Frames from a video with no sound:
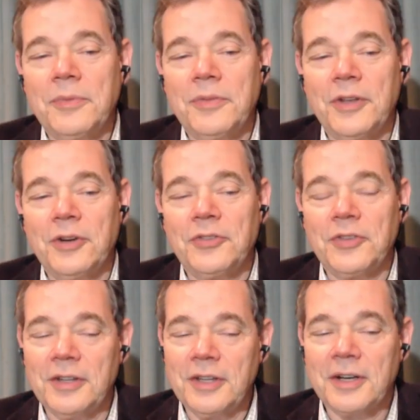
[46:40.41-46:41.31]
there's
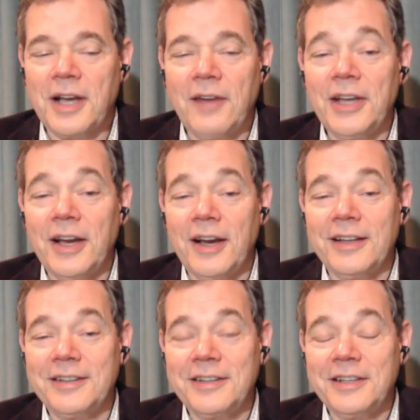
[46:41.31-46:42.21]
a little caveat
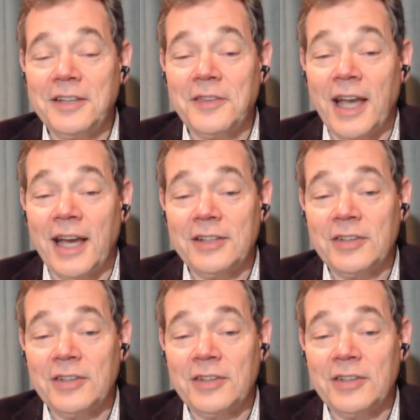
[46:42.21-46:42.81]
in that.